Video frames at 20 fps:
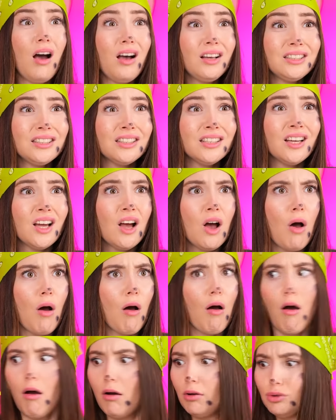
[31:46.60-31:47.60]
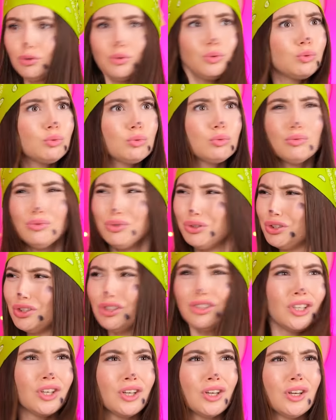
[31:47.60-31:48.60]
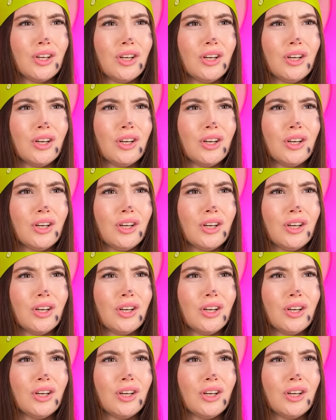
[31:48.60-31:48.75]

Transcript: Come on! How am I supposed to compete